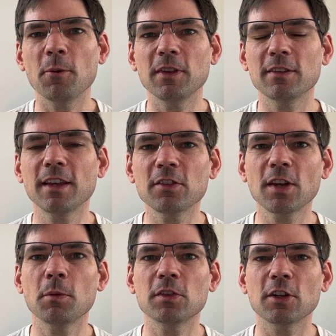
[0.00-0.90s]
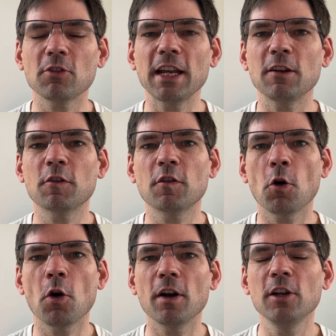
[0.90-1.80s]
And the dice towers are great
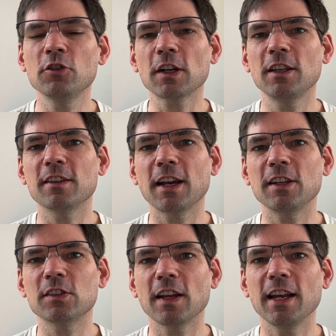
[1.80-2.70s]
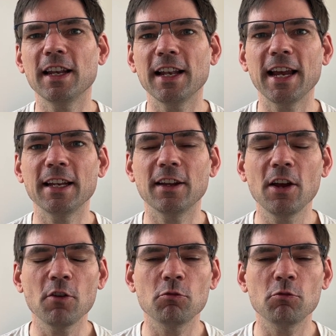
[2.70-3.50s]
for chucking your dice in and then